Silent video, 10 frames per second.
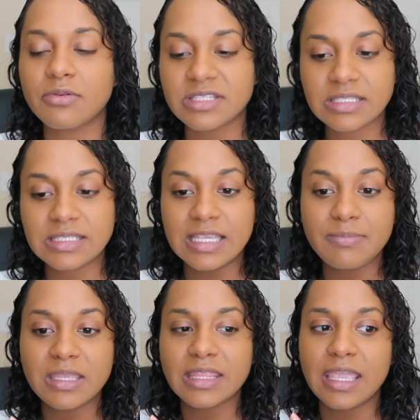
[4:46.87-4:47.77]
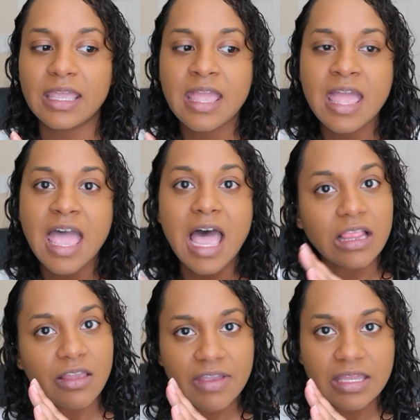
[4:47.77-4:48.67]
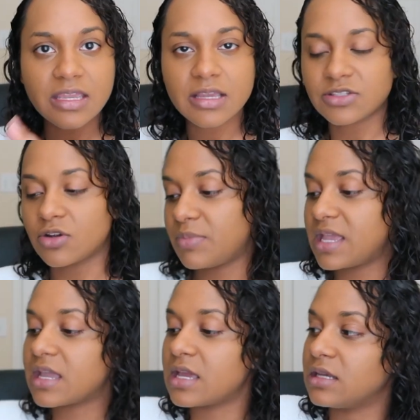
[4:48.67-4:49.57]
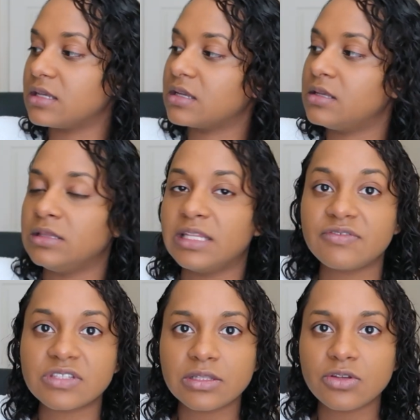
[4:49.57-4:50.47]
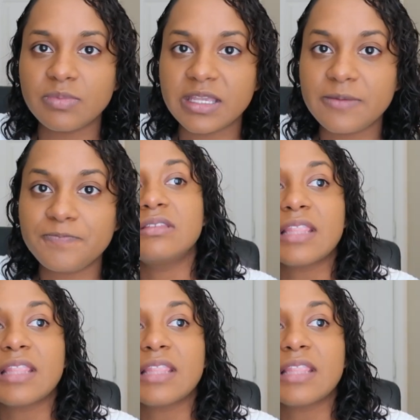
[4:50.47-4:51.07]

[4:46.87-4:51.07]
I was sleeping like elevated, because our bed kind of lifts a little bit.